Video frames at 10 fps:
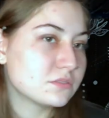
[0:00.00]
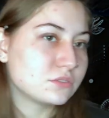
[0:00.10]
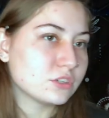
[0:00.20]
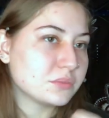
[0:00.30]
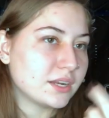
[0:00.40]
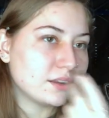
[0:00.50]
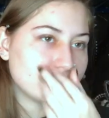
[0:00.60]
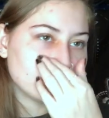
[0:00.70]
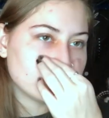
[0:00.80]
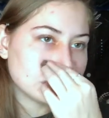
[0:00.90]
for, but I don't
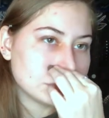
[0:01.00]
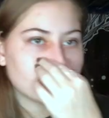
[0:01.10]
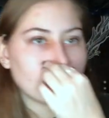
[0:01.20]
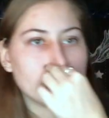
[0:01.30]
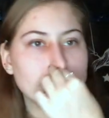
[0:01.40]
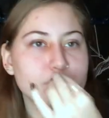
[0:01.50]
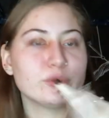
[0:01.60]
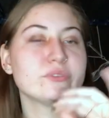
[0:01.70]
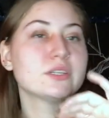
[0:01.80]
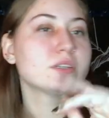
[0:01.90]
know where it went. I might have
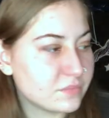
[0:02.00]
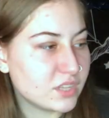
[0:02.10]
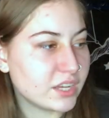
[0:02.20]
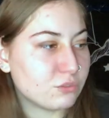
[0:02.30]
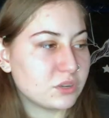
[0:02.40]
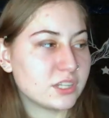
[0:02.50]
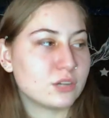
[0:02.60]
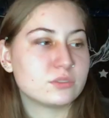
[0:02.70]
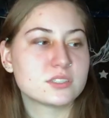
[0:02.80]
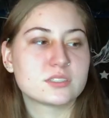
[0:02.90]
moved it. They had one that
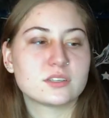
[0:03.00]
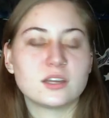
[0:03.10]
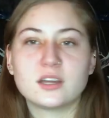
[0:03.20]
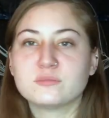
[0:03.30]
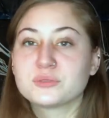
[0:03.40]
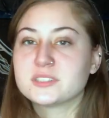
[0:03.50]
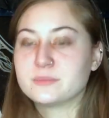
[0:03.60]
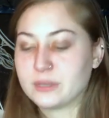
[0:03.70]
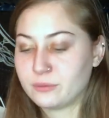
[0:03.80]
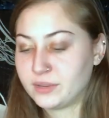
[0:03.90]
was Twisted
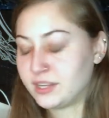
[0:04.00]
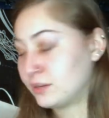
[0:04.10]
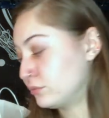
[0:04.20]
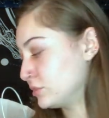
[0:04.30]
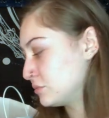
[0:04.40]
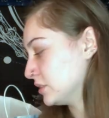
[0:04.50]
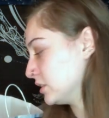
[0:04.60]
Peppermint, and that one was really